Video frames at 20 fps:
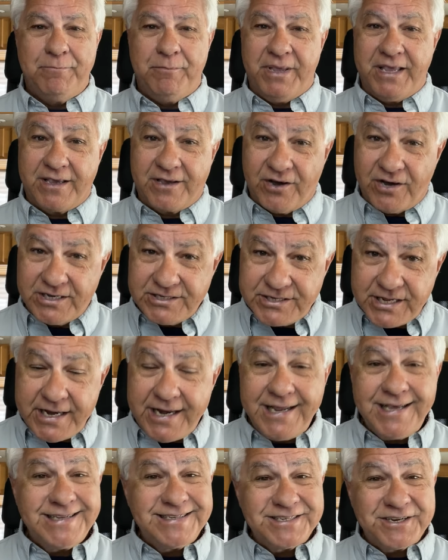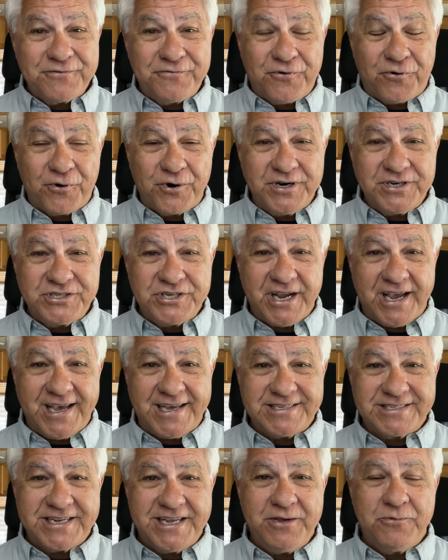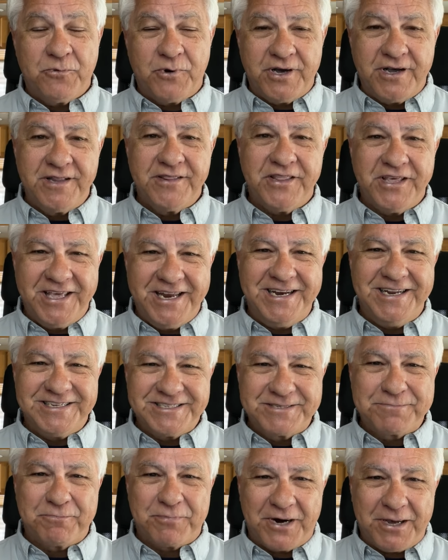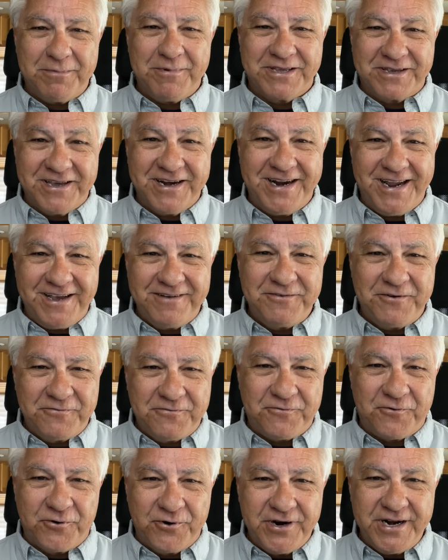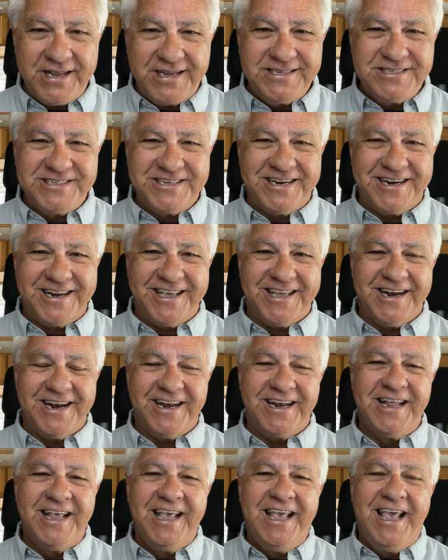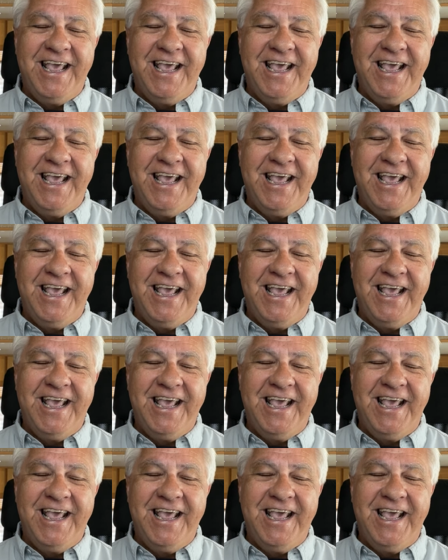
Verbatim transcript: Because it is a Ford chassis, well, then it's probably going to have a Ford engine in it.